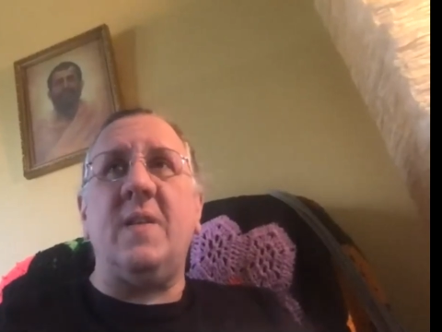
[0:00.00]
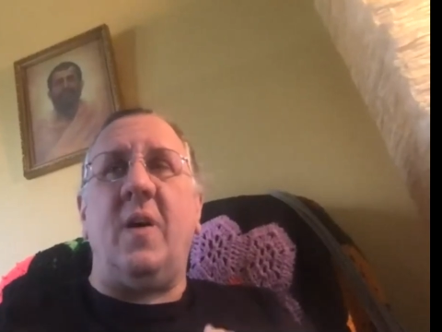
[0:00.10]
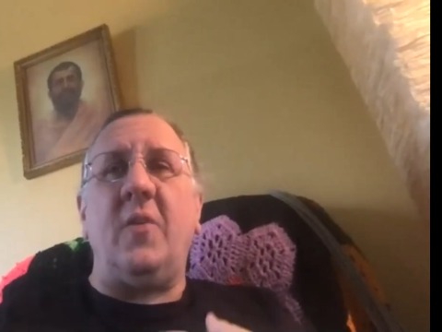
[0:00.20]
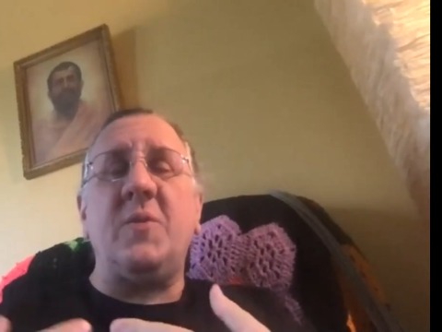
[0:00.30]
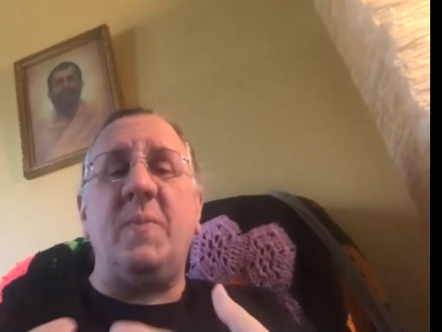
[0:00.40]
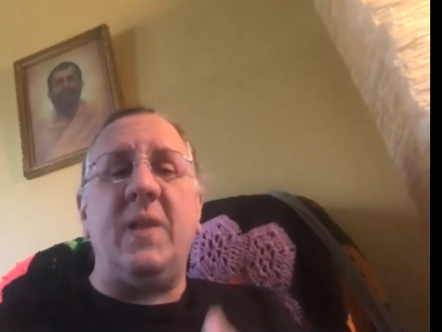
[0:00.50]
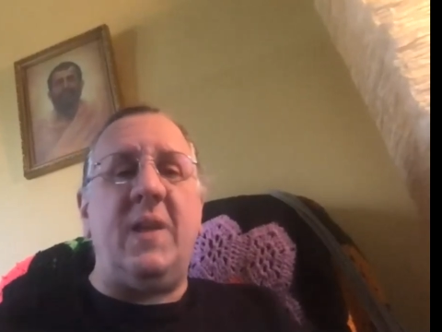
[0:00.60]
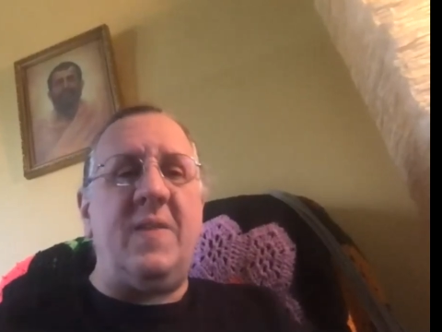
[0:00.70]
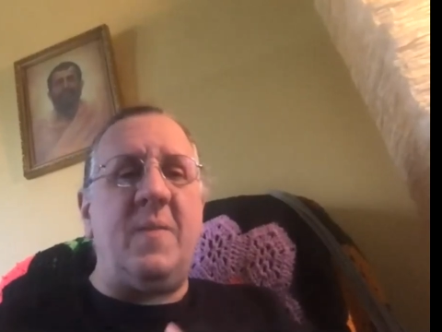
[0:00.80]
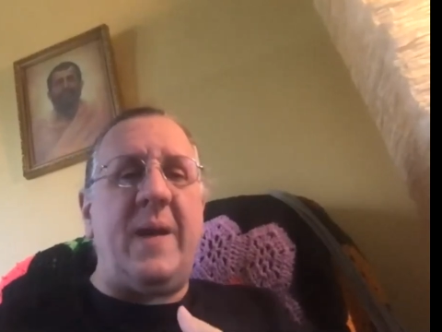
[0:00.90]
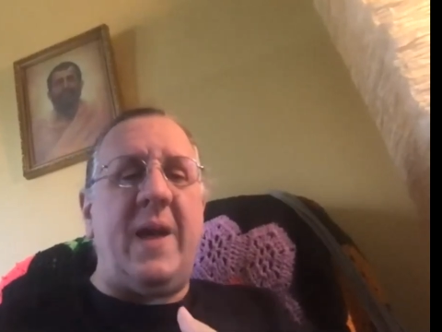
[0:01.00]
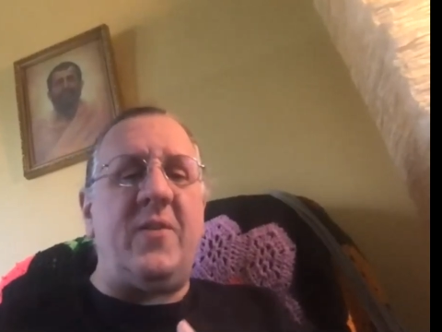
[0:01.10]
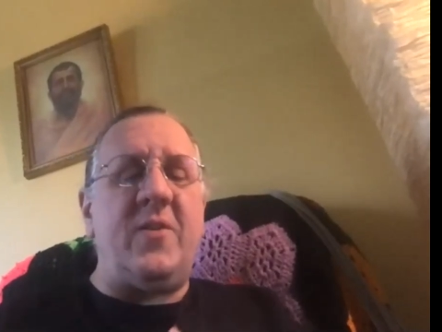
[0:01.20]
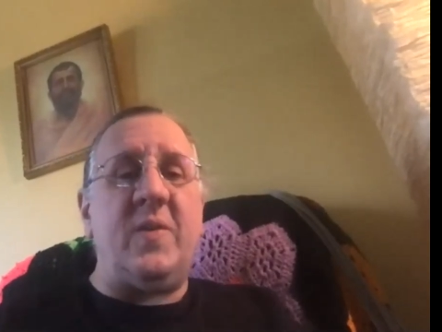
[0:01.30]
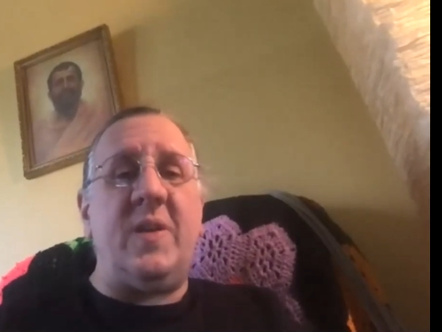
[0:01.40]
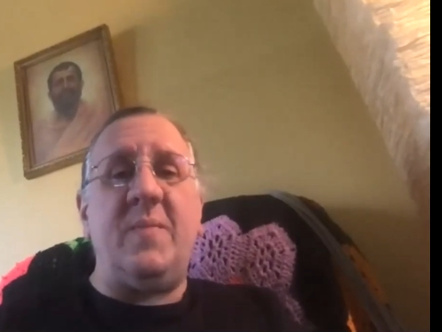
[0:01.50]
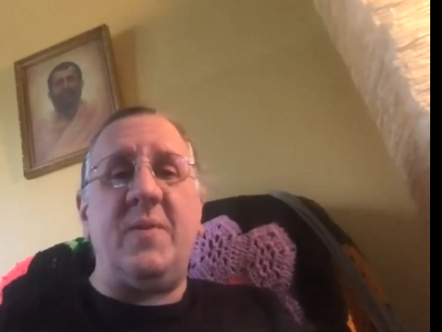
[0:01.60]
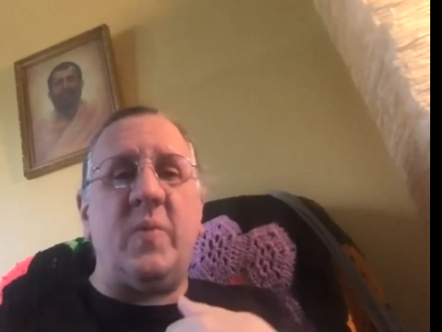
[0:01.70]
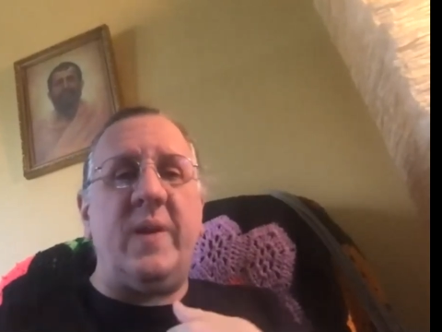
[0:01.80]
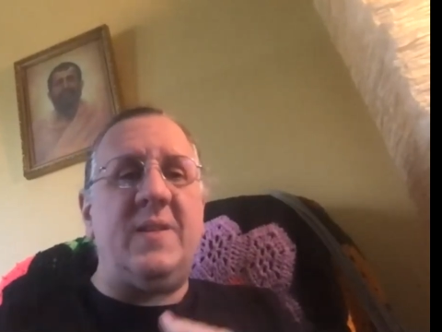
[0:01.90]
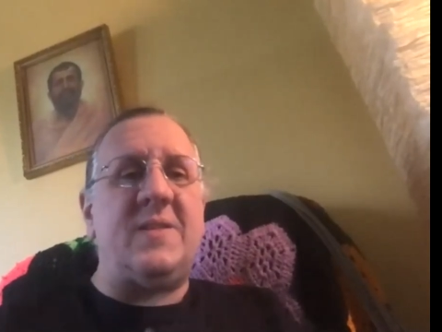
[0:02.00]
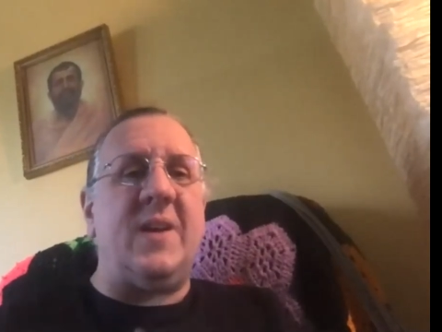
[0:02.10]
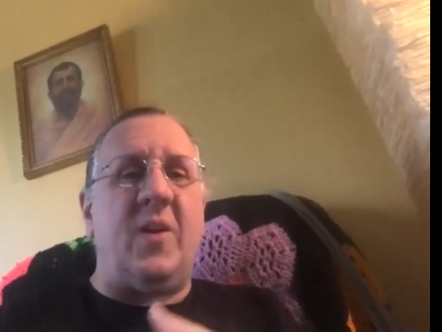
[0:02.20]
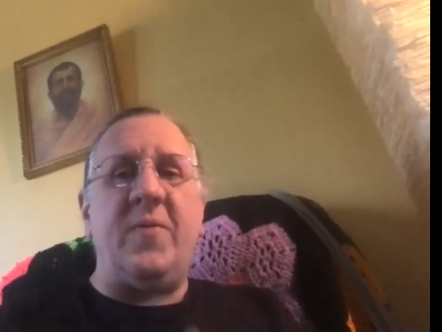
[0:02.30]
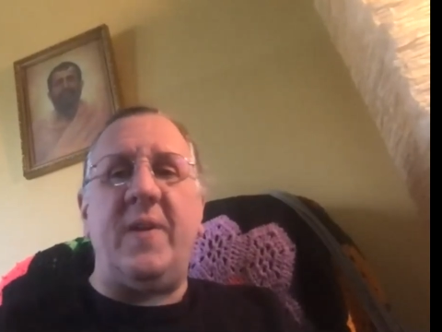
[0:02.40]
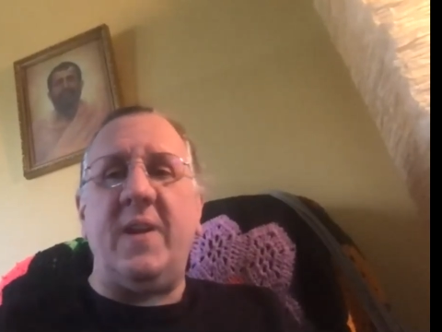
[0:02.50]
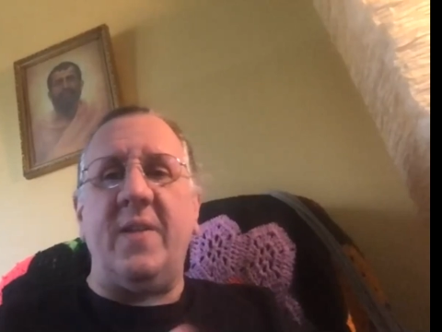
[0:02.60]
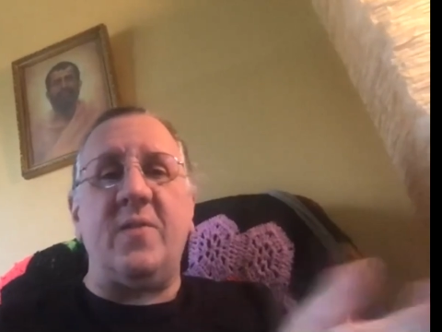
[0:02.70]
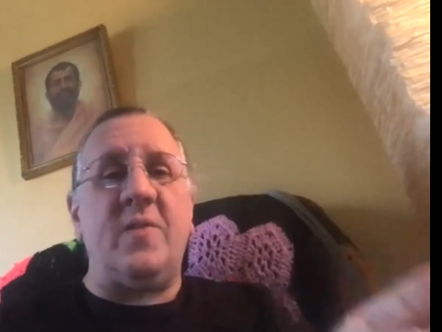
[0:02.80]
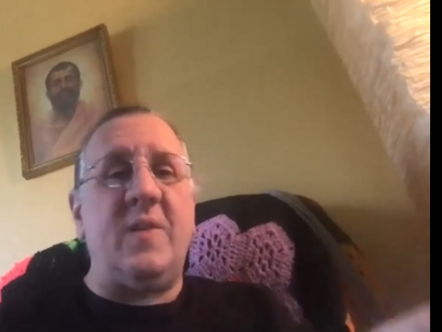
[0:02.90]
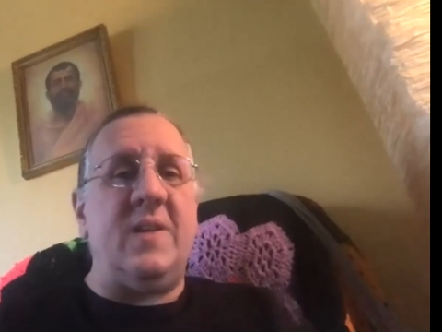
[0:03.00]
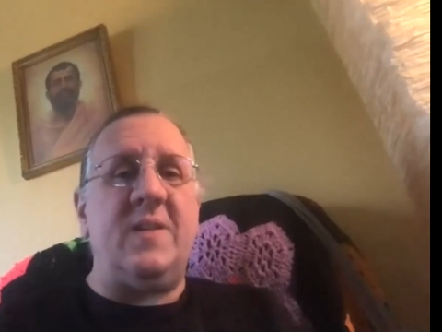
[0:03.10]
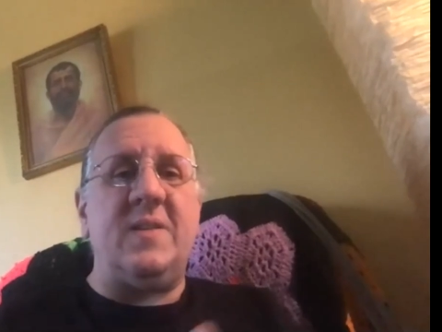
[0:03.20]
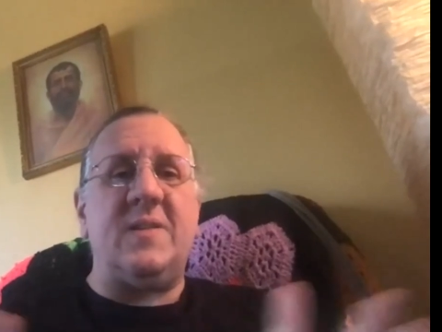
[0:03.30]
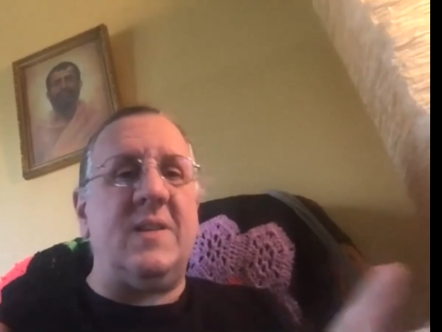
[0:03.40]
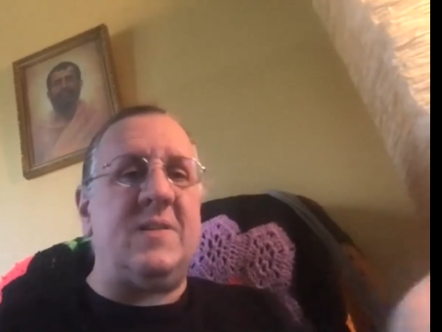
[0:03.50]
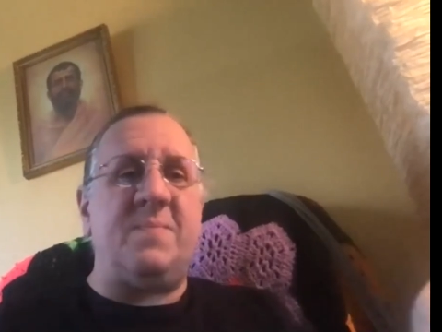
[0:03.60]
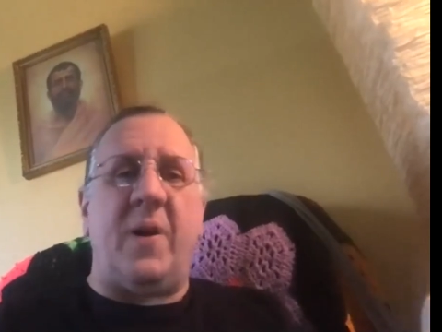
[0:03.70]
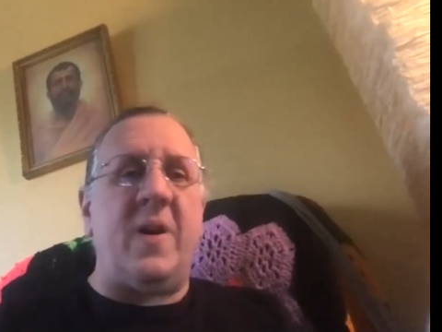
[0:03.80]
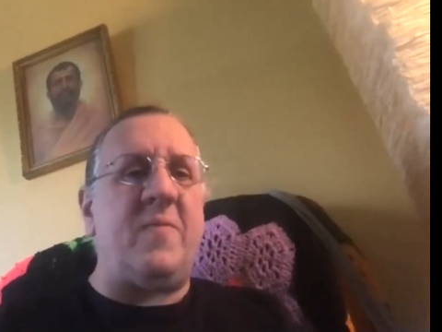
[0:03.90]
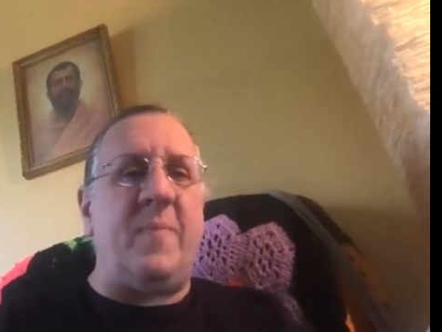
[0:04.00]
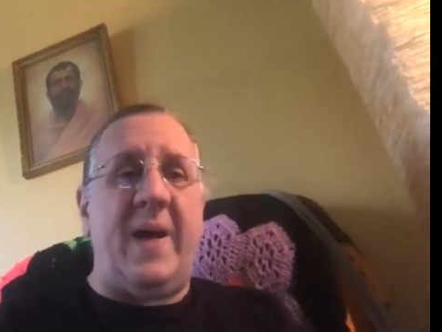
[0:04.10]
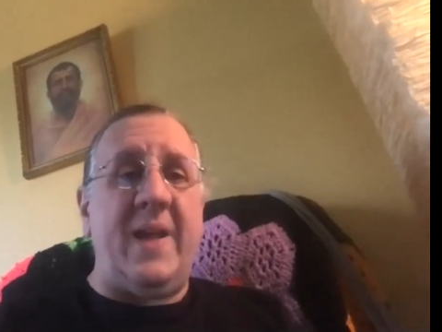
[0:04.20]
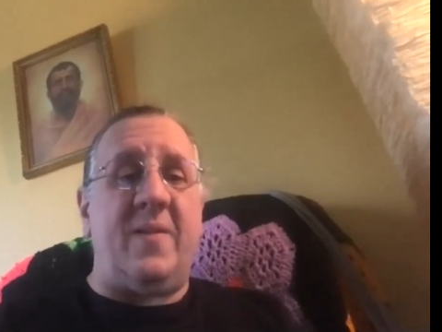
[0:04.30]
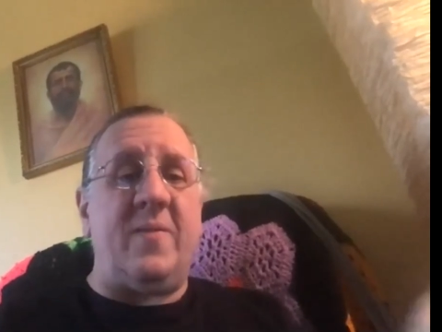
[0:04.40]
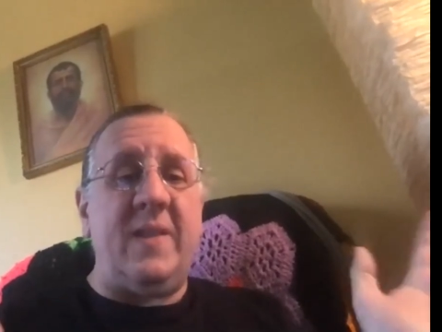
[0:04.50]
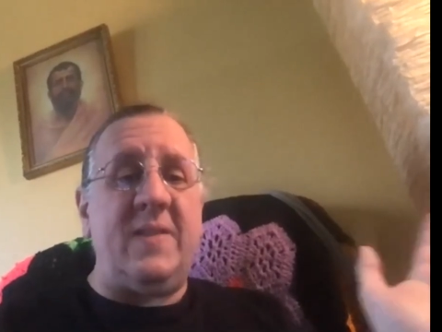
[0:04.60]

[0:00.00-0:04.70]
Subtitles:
ultimately the boundary between self and other is part of Maya, right?